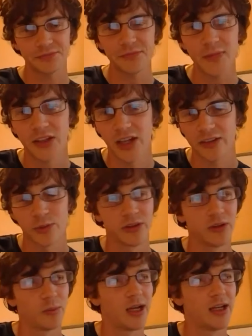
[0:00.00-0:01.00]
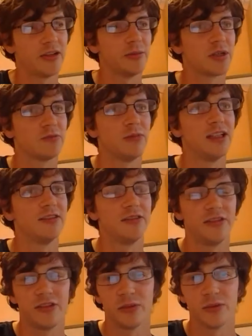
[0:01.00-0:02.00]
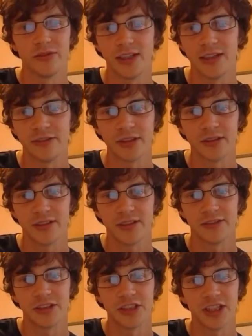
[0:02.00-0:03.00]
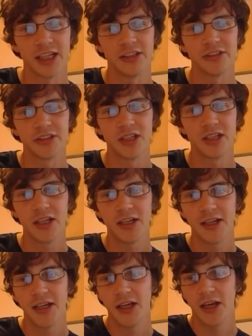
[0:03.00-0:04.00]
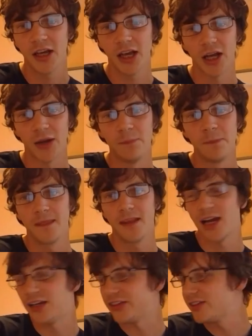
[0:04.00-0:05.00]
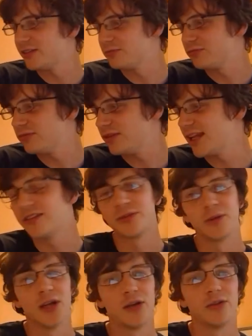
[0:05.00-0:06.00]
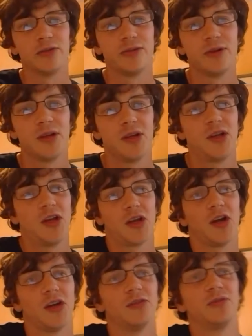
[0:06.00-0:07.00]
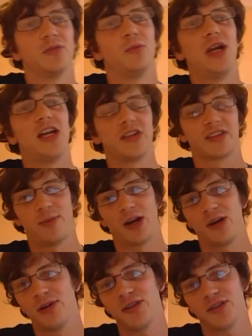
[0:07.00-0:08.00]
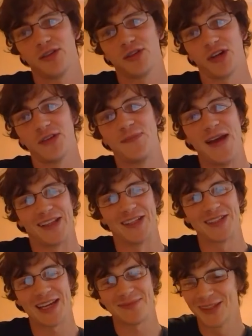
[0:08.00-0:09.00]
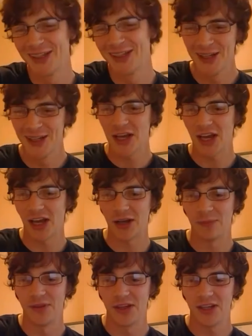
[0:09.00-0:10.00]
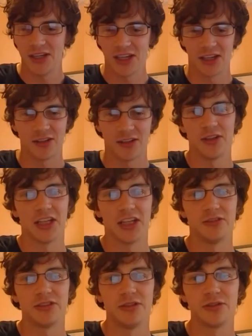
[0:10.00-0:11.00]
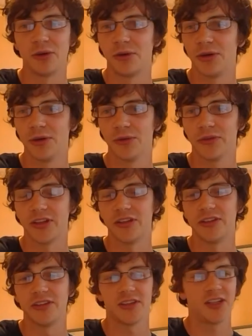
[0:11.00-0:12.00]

And that's one of the ways that we can really sort of deliver change. And it's led to a load of kind of weird experiments to try and make this happen, including tutorials, and